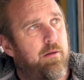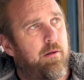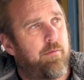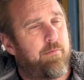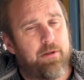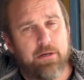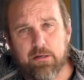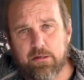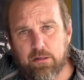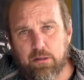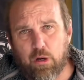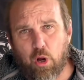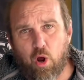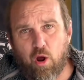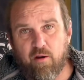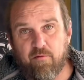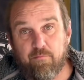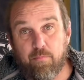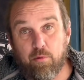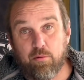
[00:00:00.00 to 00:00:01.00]
We got some
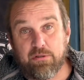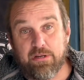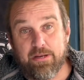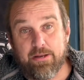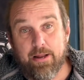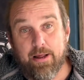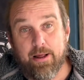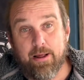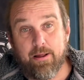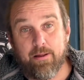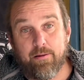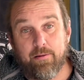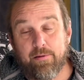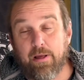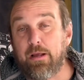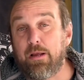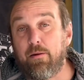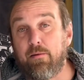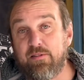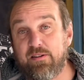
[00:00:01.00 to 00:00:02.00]
curveballs in there.
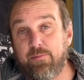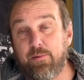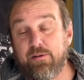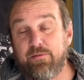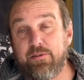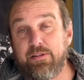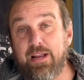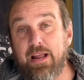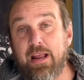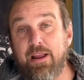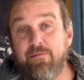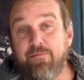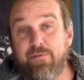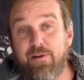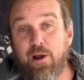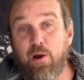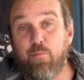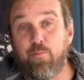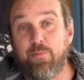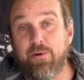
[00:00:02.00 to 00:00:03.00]
Thank you so much for Dean for
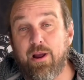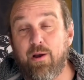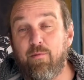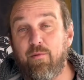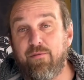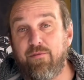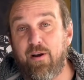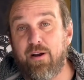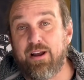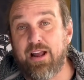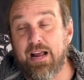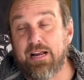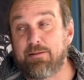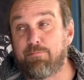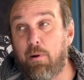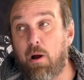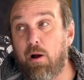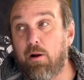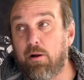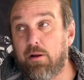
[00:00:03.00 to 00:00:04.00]
helping me out with Funk X
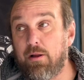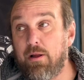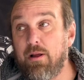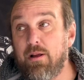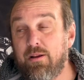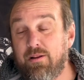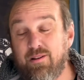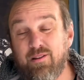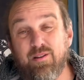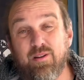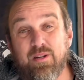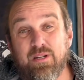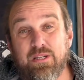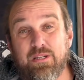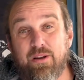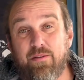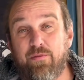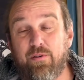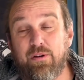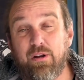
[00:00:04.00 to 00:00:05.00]
Punk,
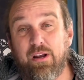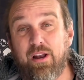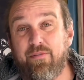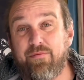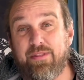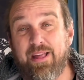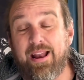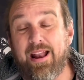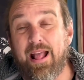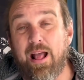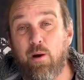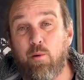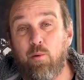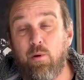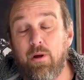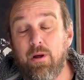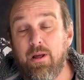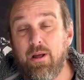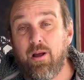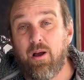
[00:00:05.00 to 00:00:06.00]
because if I'd have left that out,
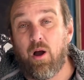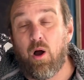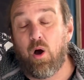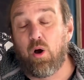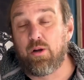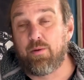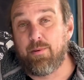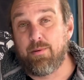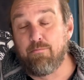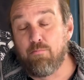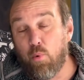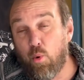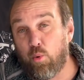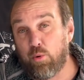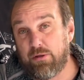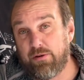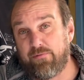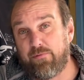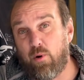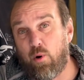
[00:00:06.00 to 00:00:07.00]
I'd be
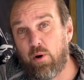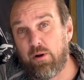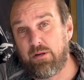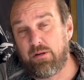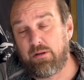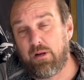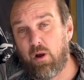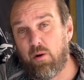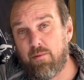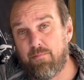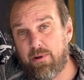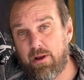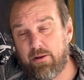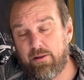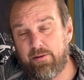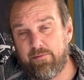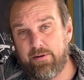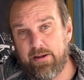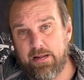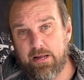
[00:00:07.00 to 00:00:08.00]
mortified going back
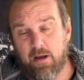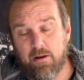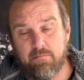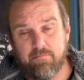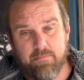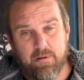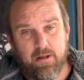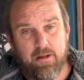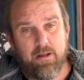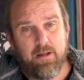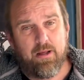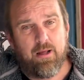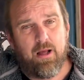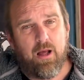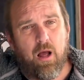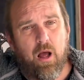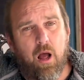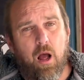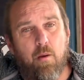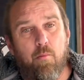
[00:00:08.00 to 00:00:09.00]
at the video.
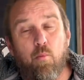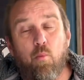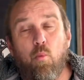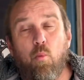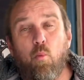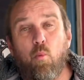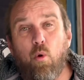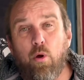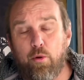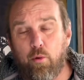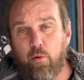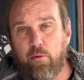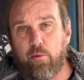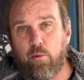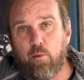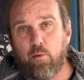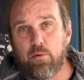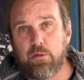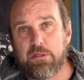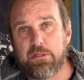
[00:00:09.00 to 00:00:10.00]
Um, what are your
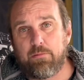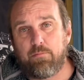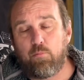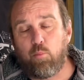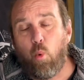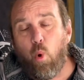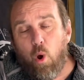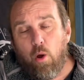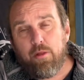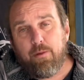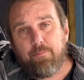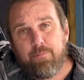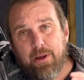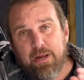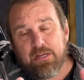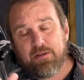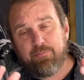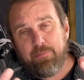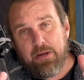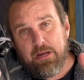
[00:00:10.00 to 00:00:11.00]
thoughts? What are the
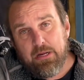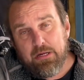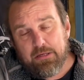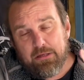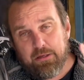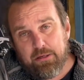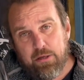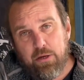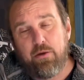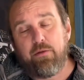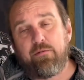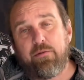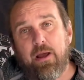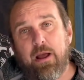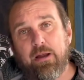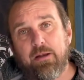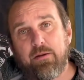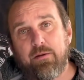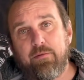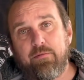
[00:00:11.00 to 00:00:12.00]
best beers that you've
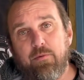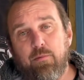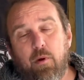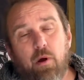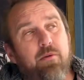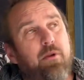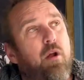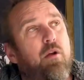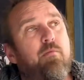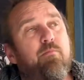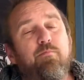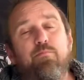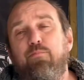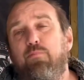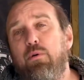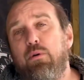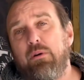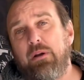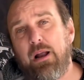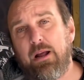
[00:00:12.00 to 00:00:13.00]
had? I know
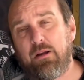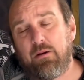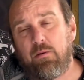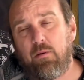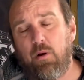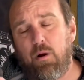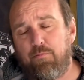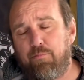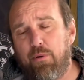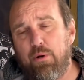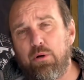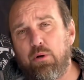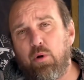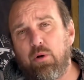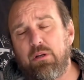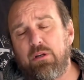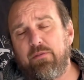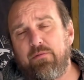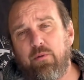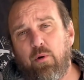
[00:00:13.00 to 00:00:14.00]
Brewdog, uh,
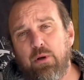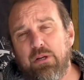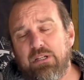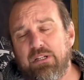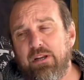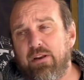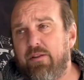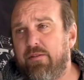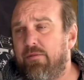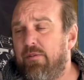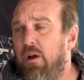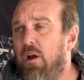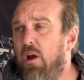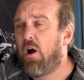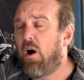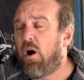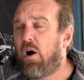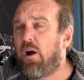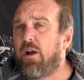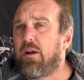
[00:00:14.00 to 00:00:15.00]
Brewdog are divisive.
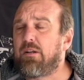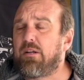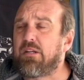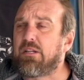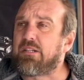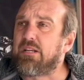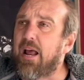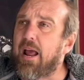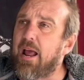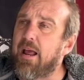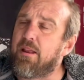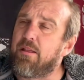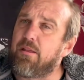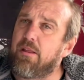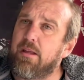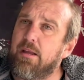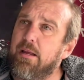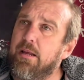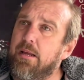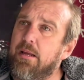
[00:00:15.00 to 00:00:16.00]
I
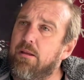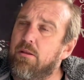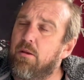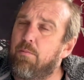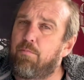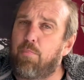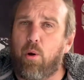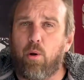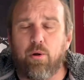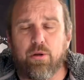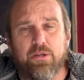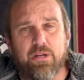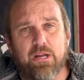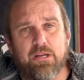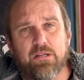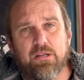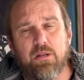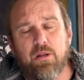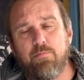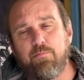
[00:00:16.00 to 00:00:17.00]
understand the, the
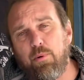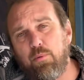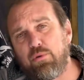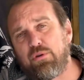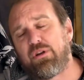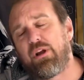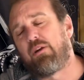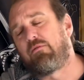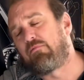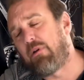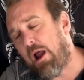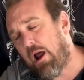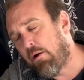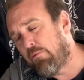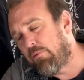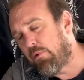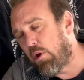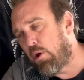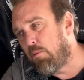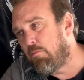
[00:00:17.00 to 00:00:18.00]
politics and the bullshit
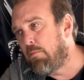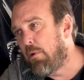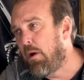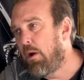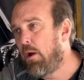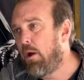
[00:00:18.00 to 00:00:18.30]
around them.